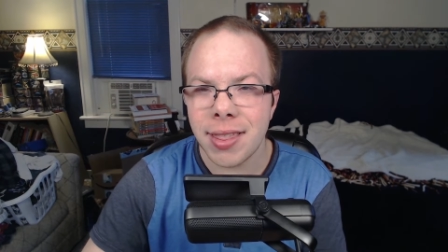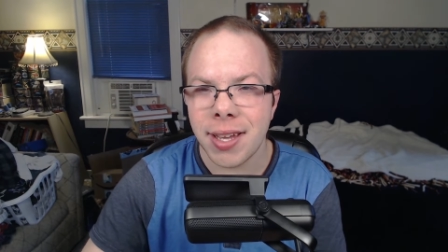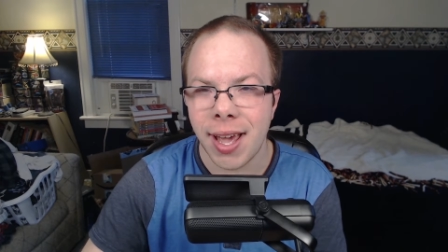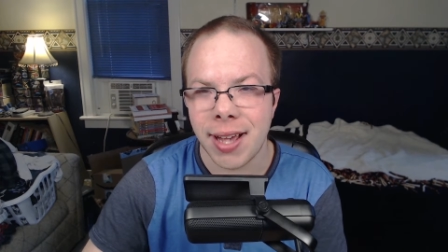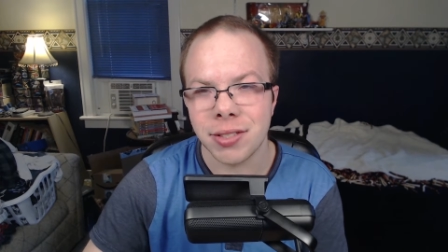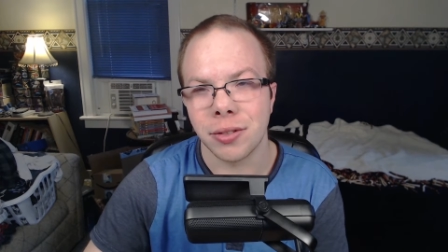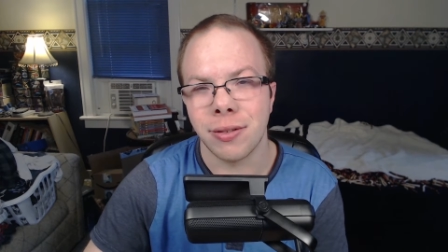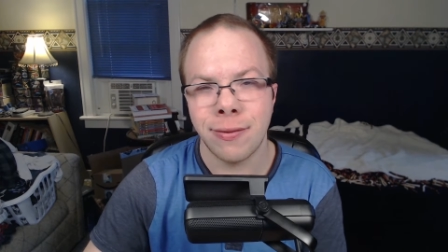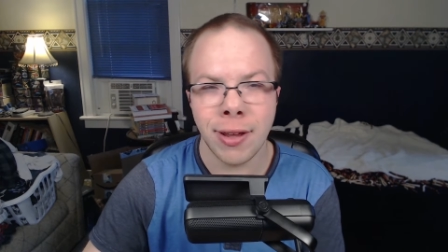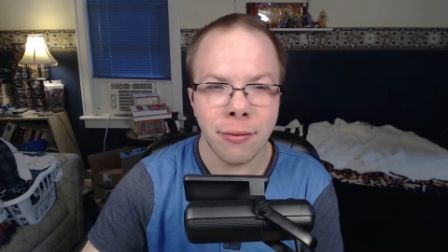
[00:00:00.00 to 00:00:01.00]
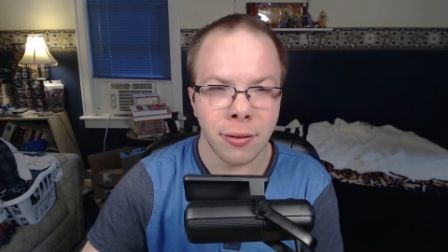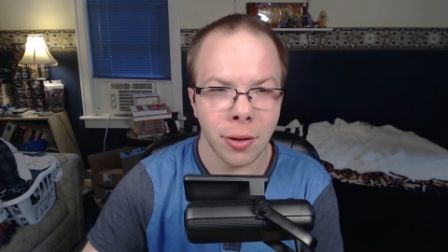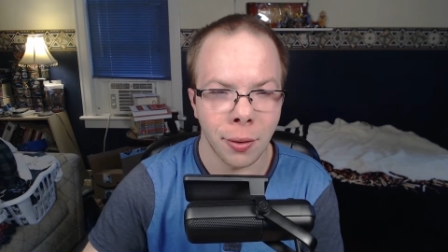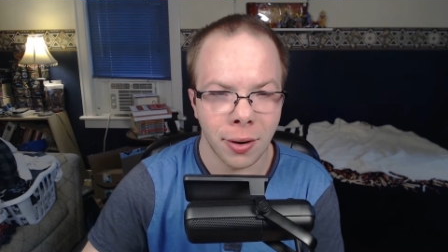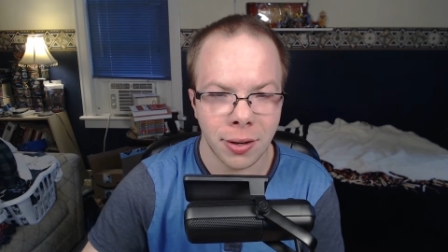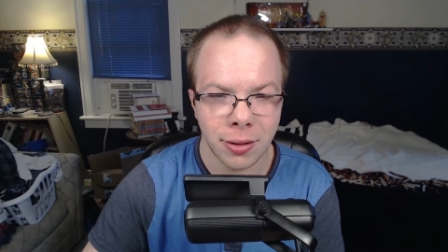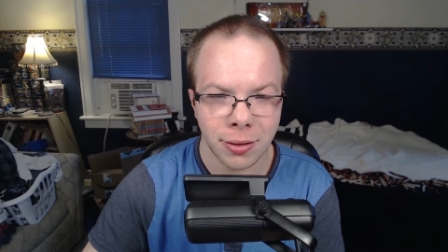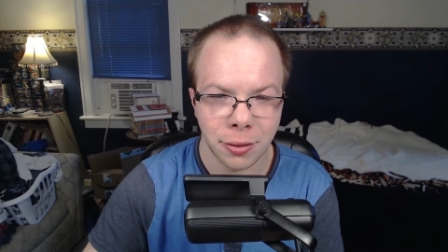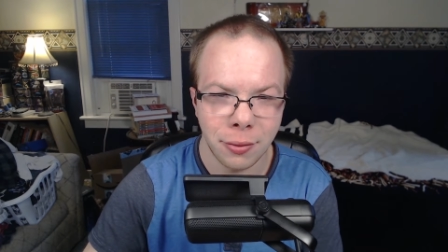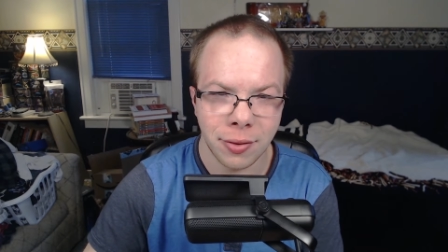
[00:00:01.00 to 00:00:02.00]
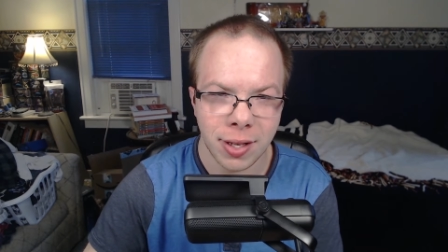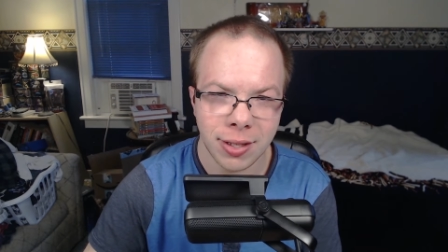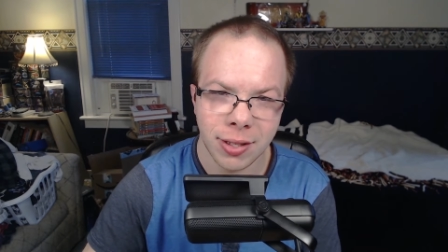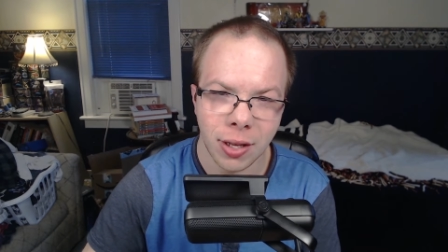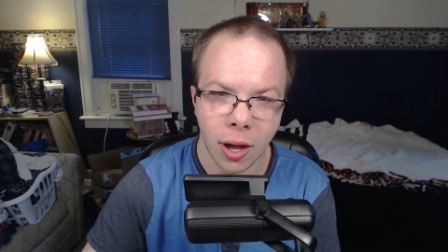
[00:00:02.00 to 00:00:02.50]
the castle, fifth floor, Luffy.